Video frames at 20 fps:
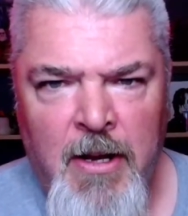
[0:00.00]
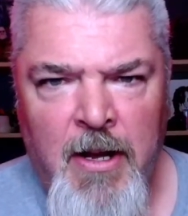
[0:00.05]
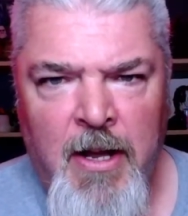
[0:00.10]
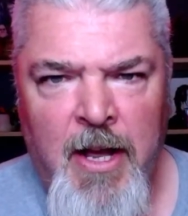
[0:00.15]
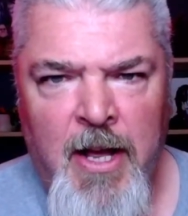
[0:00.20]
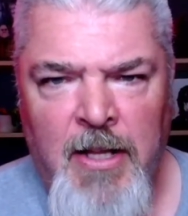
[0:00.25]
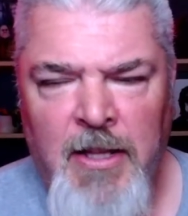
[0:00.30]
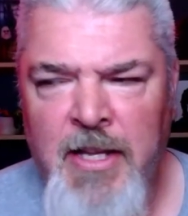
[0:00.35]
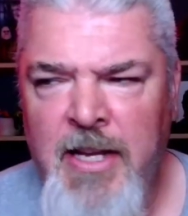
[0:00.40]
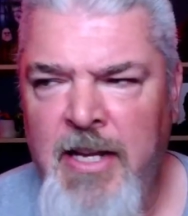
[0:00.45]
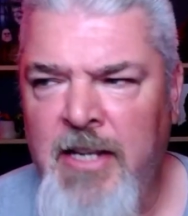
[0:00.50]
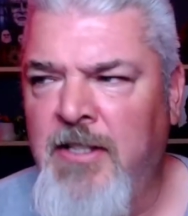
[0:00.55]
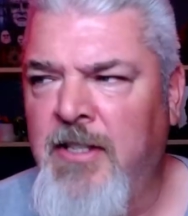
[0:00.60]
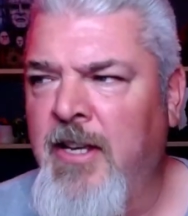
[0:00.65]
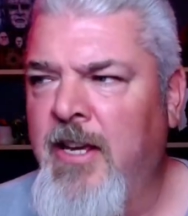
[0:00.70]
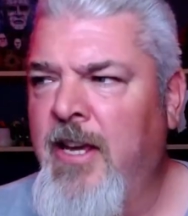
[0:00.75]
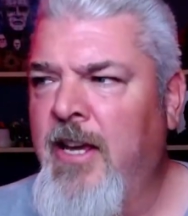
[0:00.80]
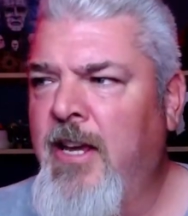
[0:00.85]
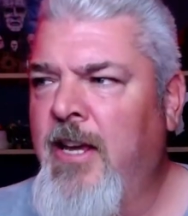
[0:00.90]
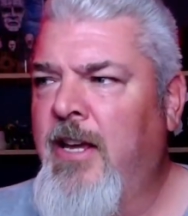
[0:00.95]
At least
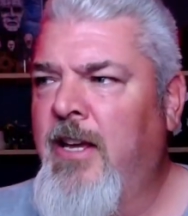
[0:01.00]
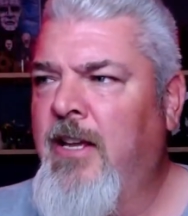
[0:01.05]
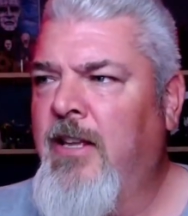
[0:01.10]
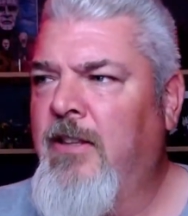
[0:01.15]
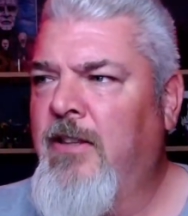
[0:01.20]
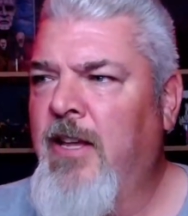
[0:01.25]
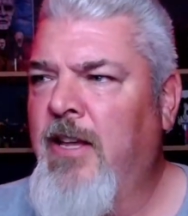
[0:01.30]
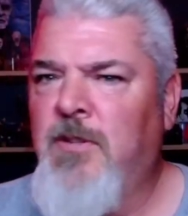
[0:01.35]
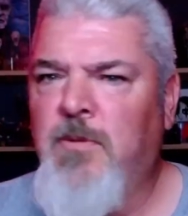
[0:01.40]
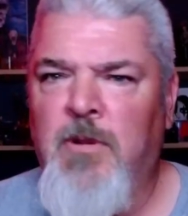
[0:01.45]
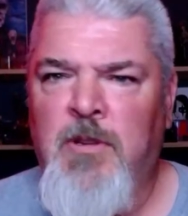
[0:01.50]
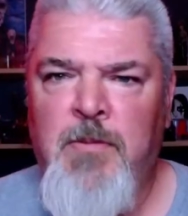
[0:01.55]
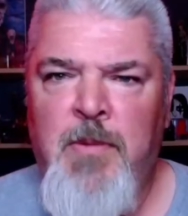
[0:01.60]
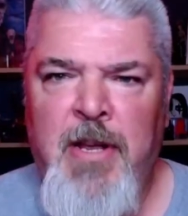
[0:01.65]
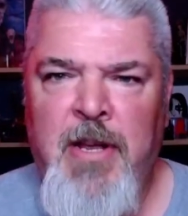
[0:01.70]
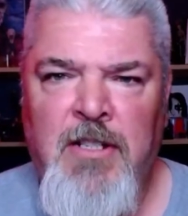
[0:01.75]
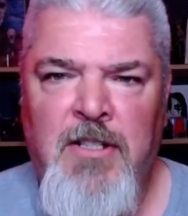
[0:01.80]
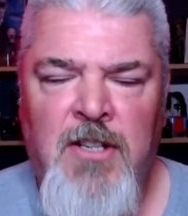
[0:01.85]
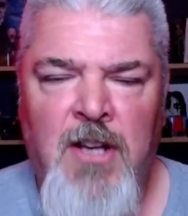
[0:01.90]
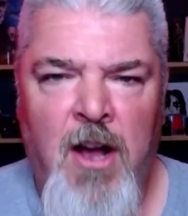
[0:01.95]
that's what's
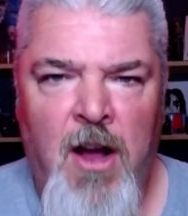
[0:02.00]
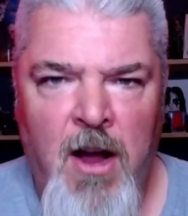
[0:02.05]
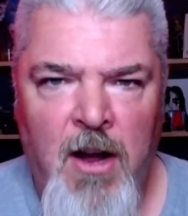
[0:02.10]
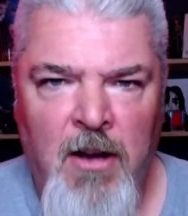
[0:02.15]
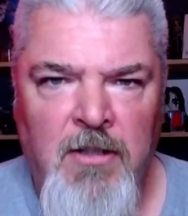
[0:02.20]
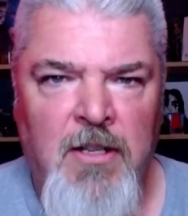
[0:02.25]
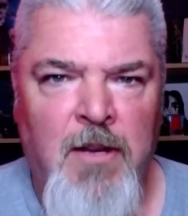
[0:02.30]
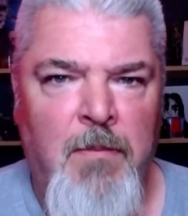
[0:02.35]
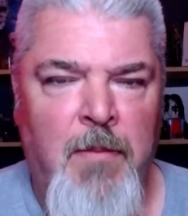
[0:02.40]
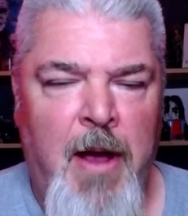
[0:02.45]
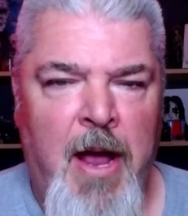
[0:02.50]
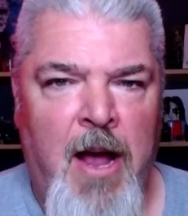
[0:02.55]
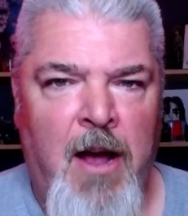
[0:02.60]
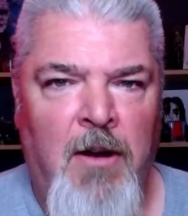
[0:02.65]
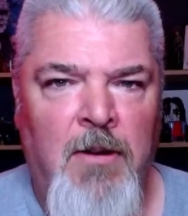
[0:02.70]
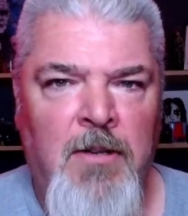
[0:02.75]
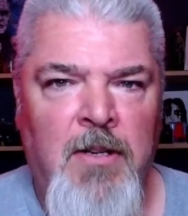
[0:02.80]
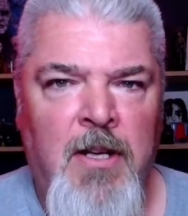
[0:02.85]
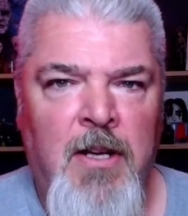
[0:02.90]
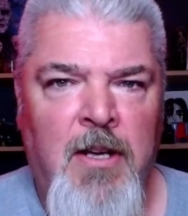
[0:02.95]
being talked about,